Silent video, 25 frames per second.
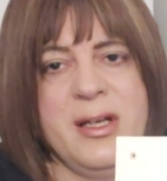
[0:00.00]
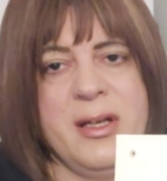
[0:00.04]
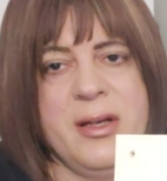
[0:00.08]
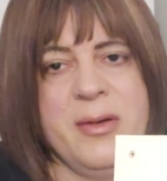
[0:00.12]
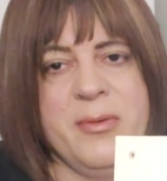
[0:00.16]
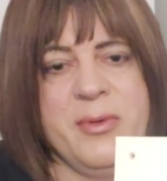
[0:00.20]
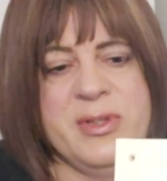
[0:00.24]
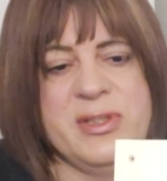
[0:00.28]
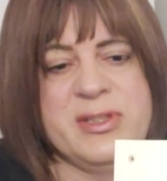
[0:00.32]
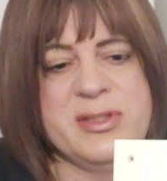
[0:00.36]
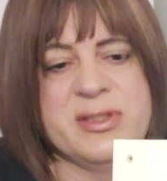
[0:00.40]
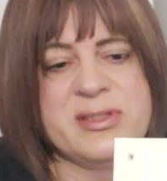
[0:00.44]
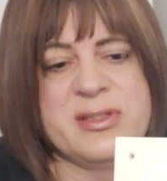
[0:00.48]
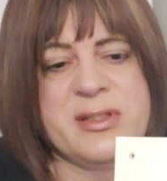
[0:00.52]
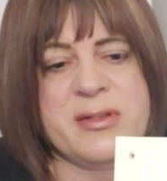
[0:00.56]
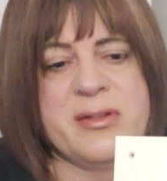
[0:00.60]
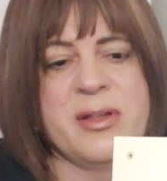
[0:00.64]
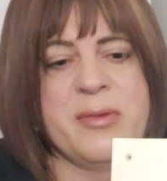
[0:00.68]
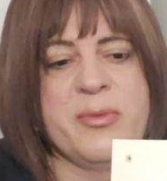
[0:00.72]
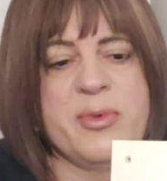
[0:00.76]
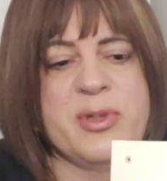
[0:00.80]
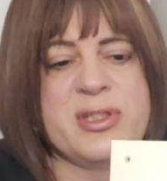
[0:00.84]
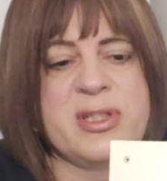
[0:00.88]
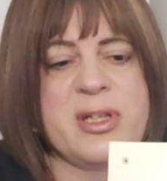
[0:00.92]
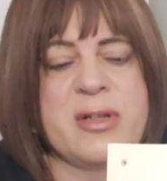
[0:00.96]
which is
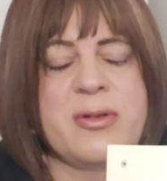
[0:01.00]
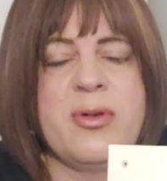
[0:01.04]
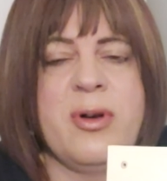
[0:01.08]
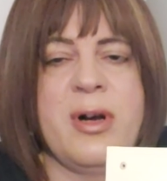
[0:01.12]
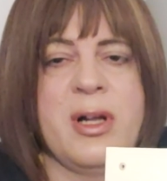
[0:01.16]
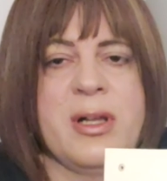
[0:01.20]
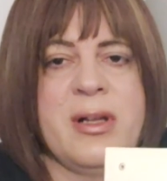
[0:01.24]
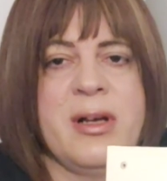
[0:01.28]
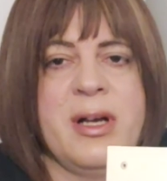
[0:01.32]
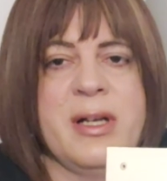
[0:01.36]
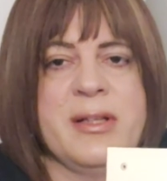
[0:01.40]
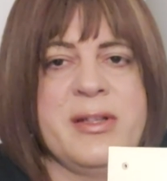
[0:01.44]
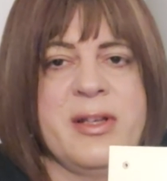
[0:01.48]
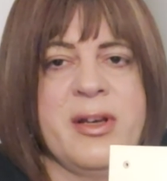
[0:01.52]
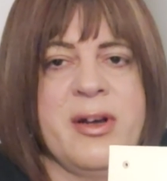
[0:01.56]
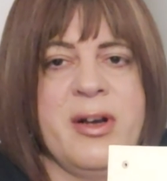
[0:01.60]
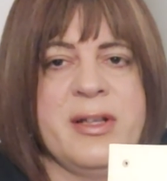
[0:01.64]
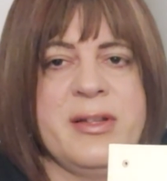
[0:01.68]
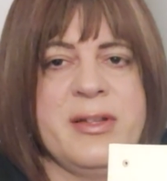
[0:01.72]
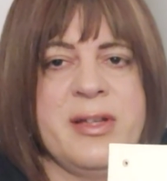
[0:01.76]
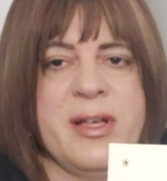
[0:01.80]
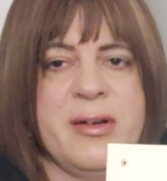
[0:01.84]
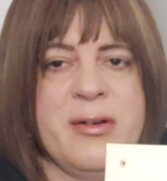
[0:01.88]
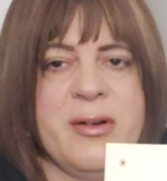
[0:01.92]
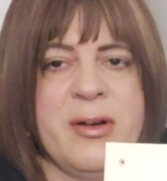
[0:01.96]
something which I quite like the
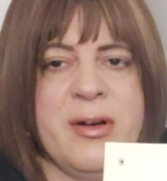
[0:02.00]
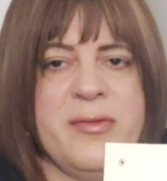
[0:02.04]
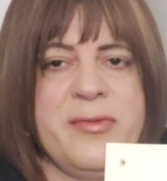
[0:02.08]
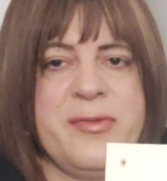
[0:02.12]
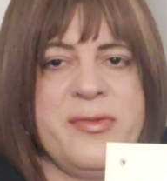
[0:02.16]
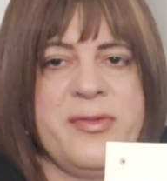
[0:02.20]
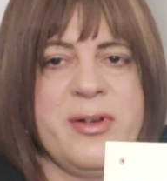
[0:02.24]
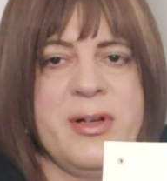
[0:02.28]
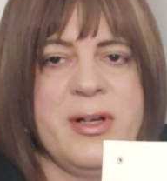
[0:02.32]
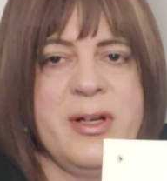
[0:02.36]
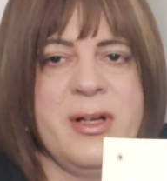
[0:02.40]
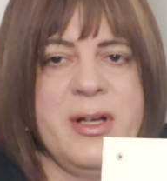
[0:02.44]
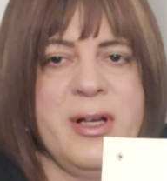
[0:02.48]
idea of.